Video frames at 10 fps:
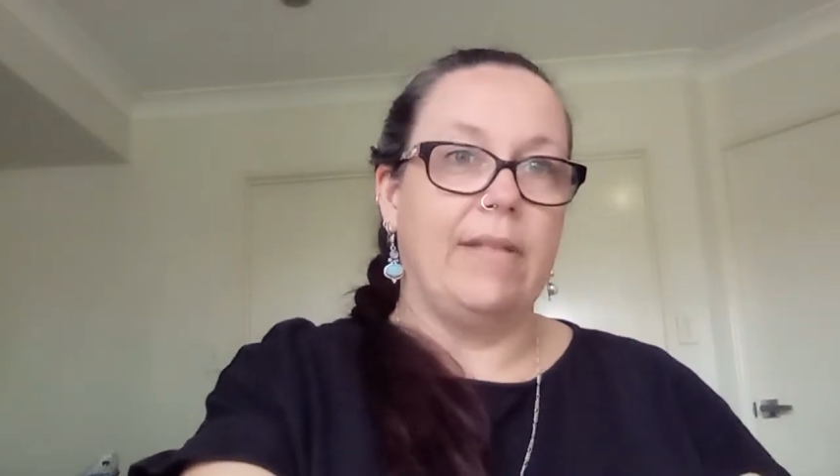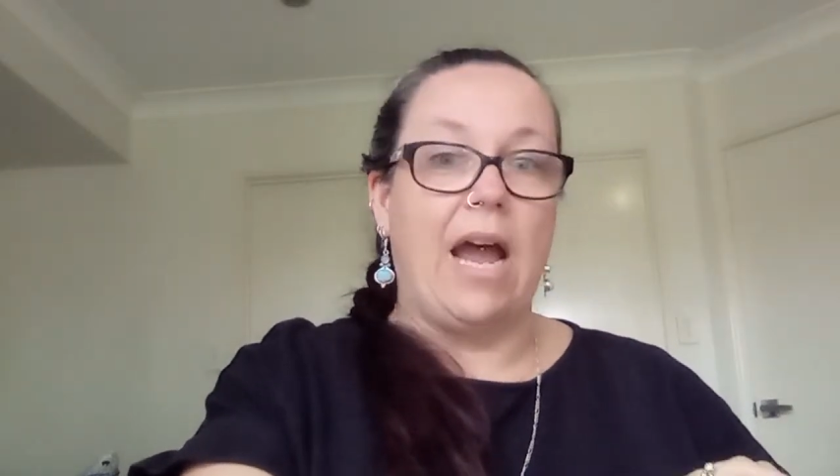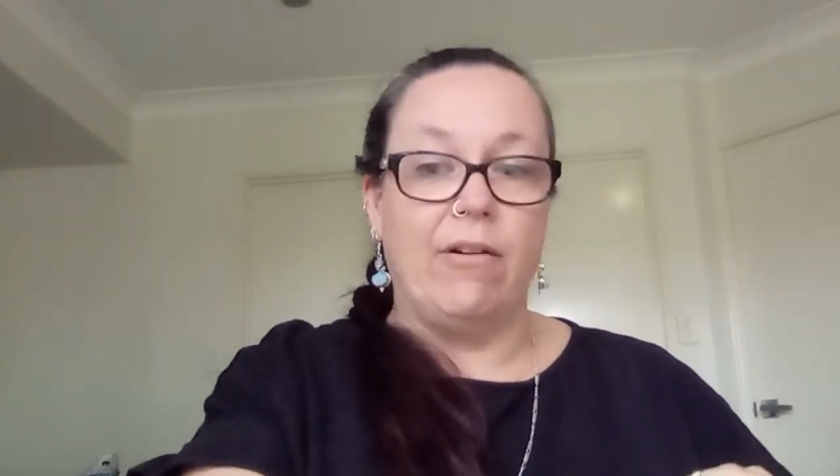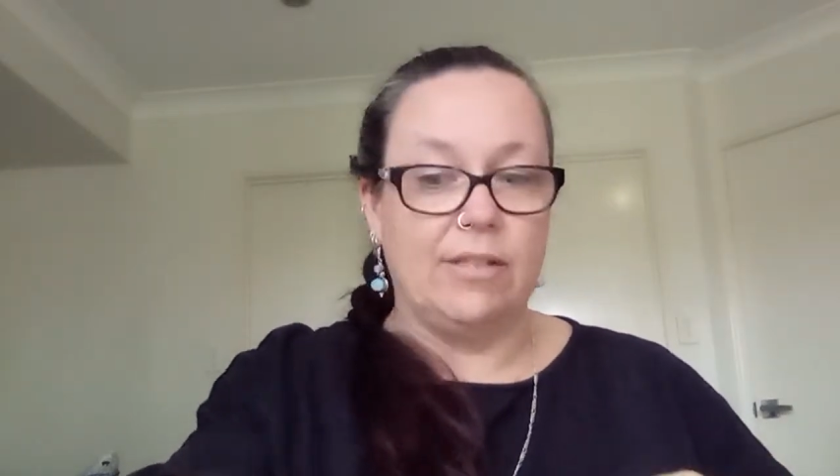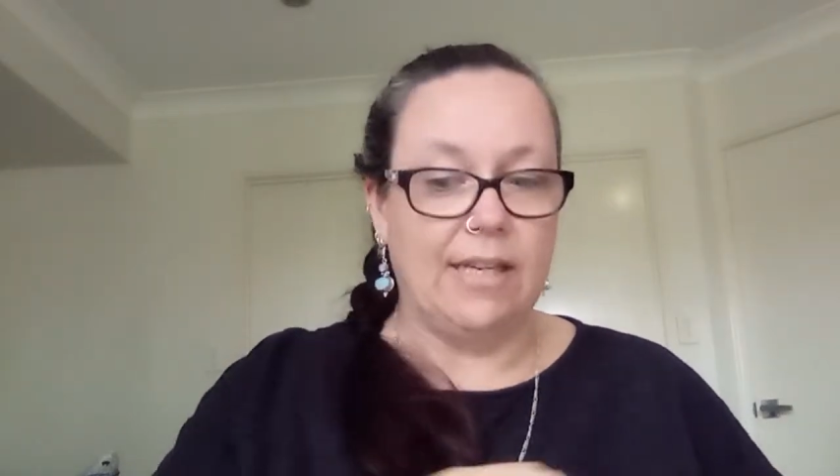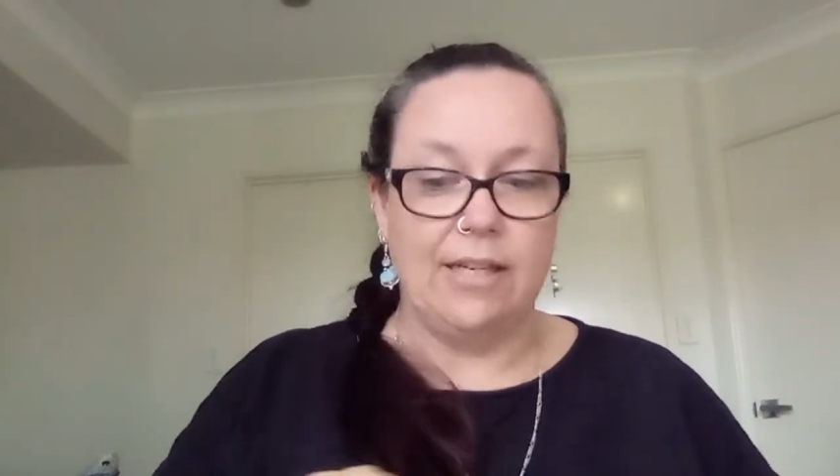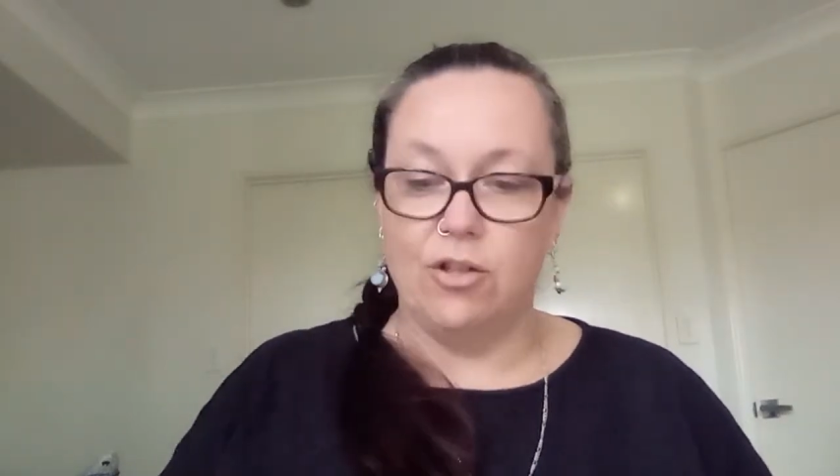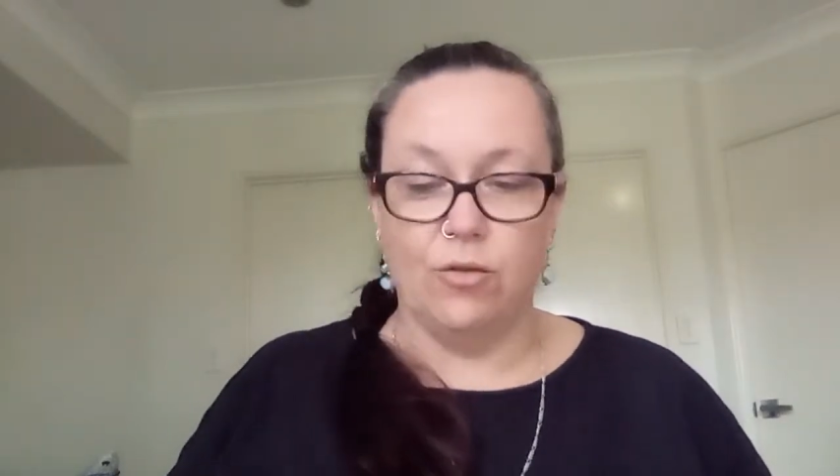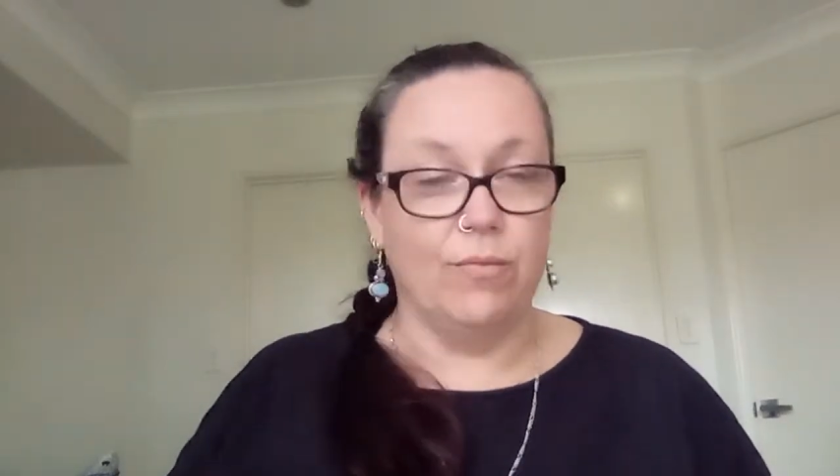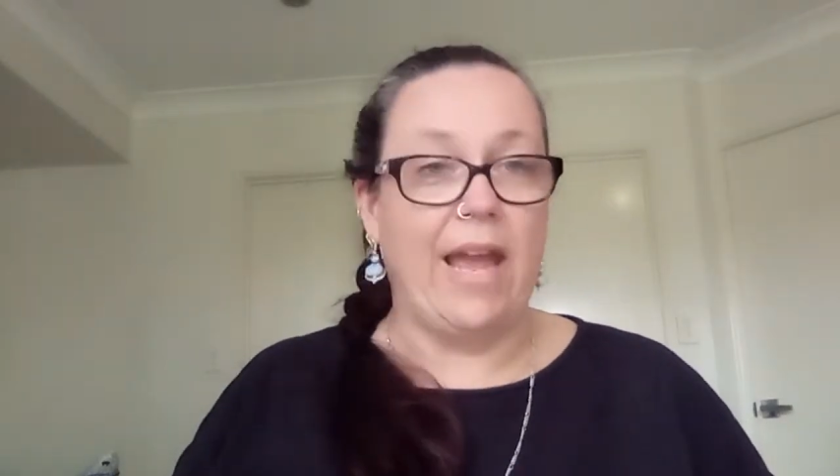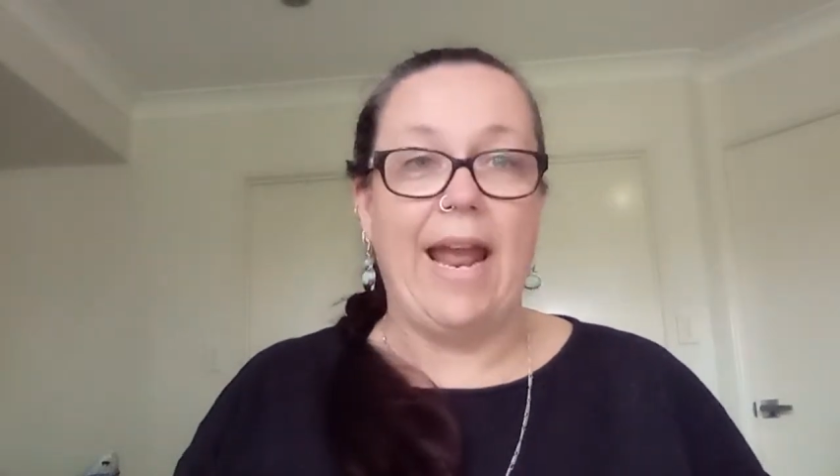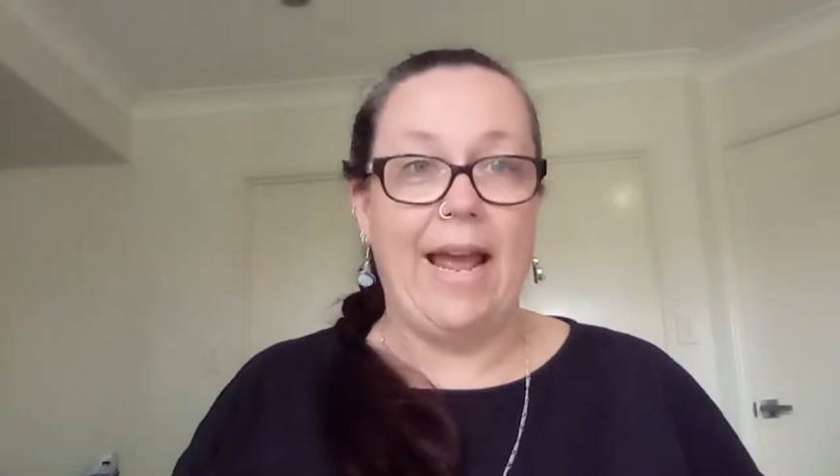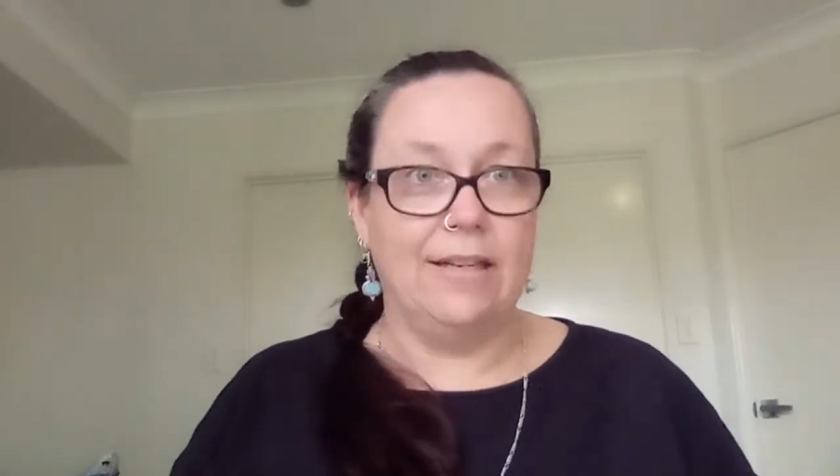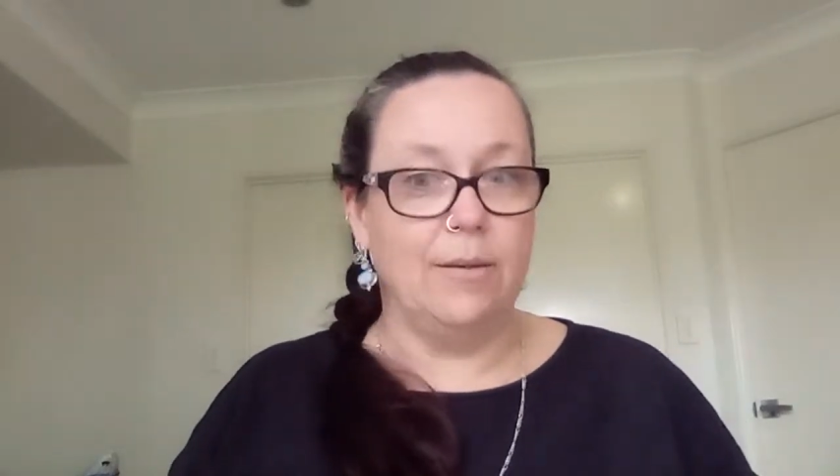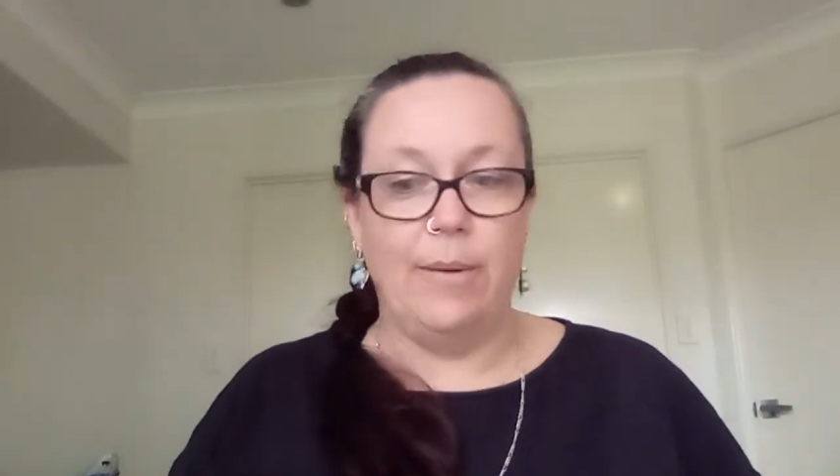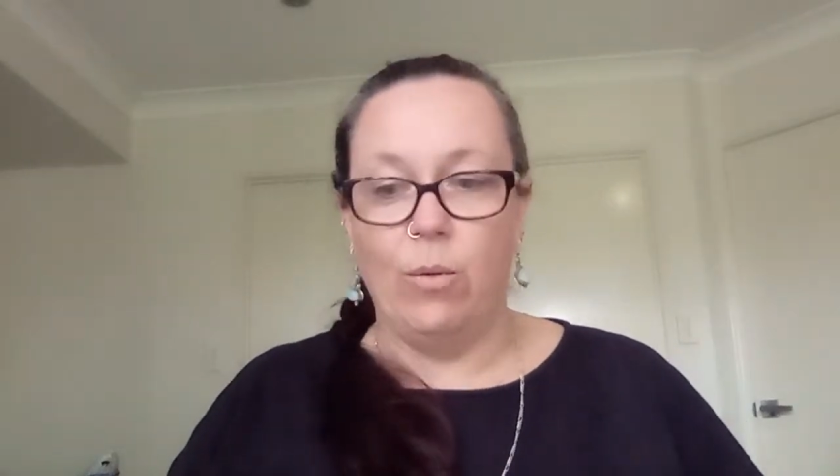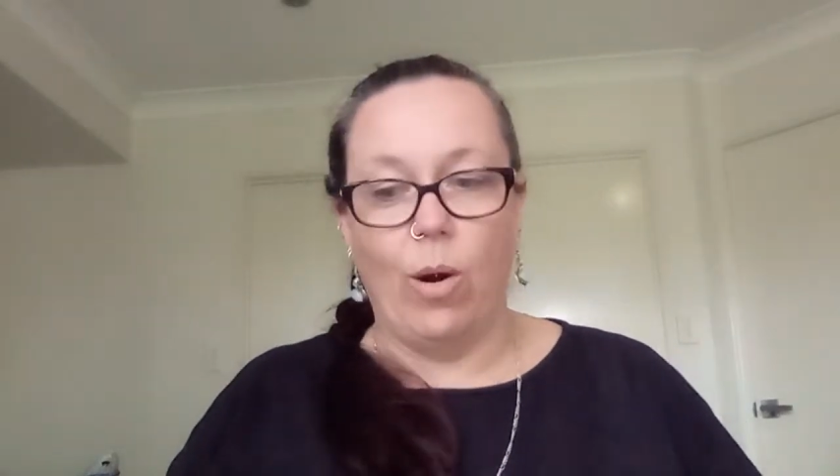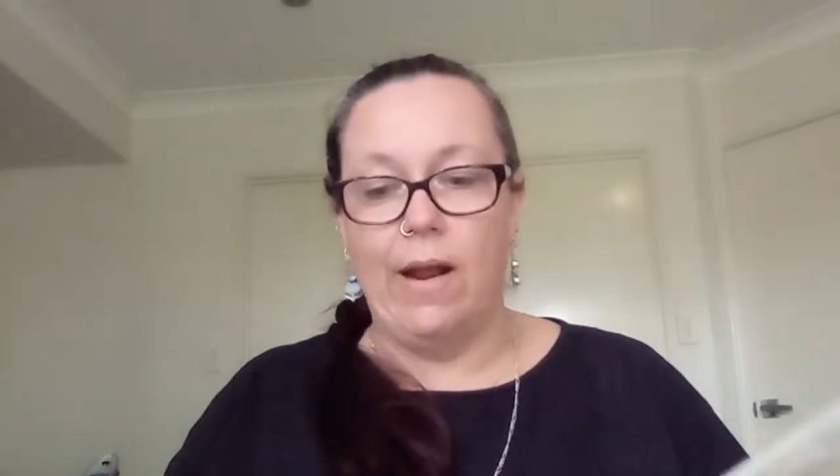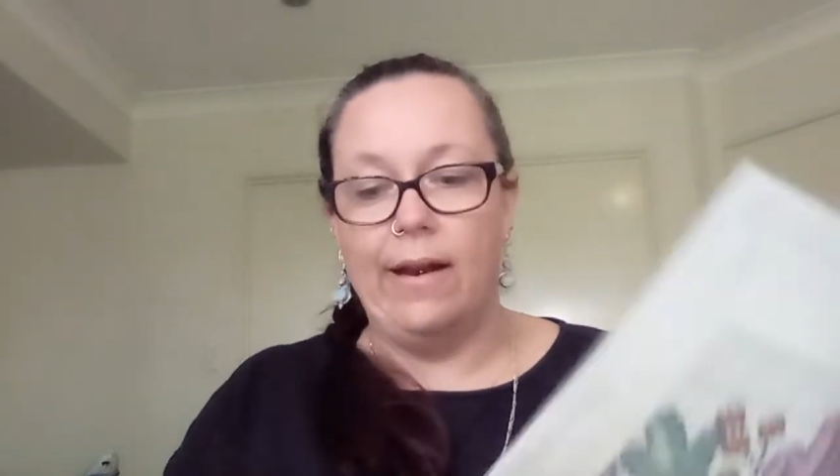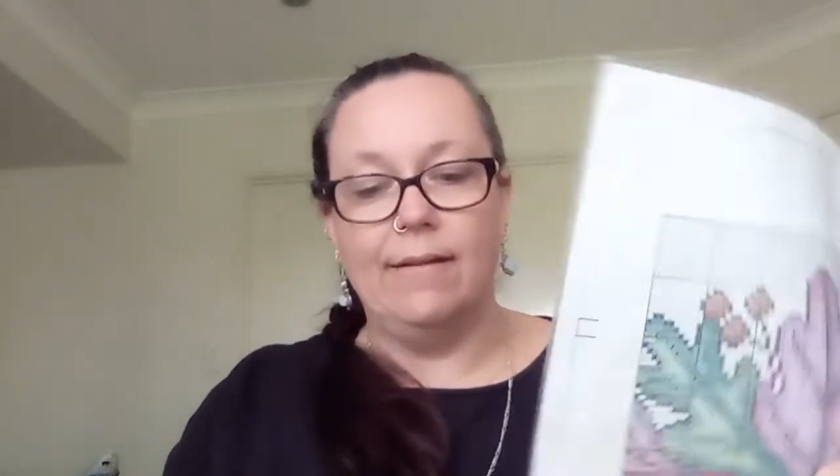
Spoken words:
are essential. They had to be right.